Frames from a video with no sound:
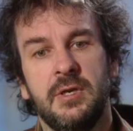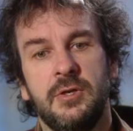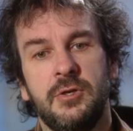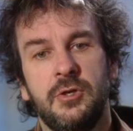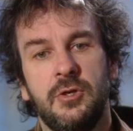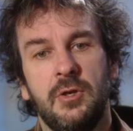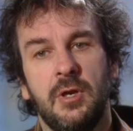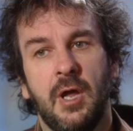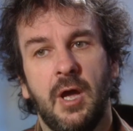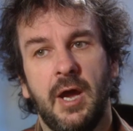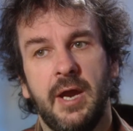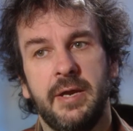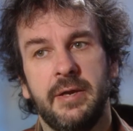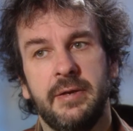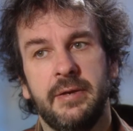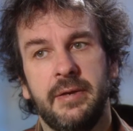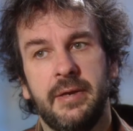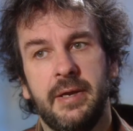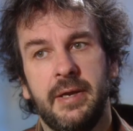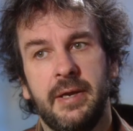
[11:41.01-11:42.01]
New
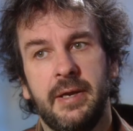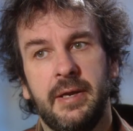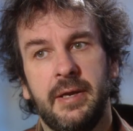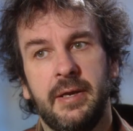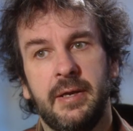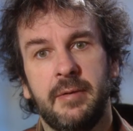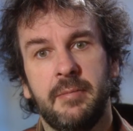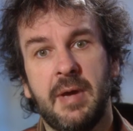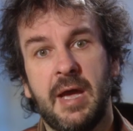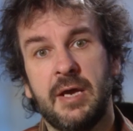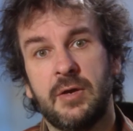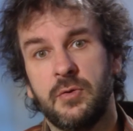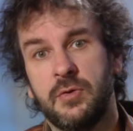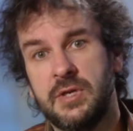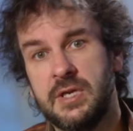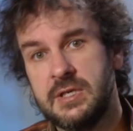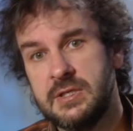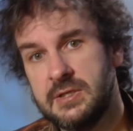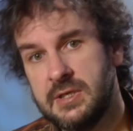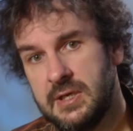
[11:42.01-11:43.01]
Line, and Mark
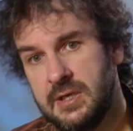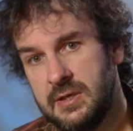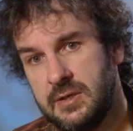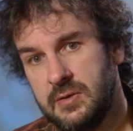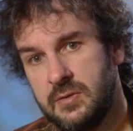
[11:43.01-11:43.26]
Odesky,